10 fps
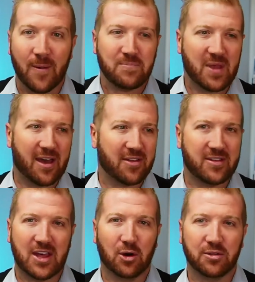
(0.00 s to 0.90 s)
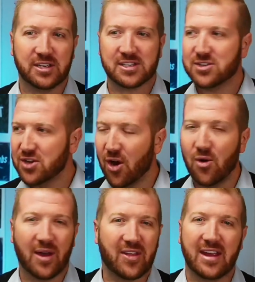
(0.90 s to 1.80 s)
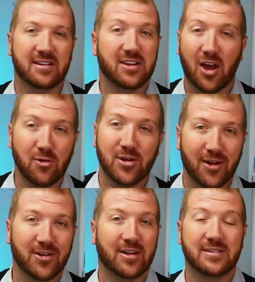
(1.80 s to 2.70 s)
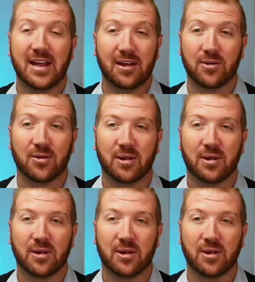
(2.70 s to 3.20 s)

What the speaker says: Are they the healthiest? No. Are they? No.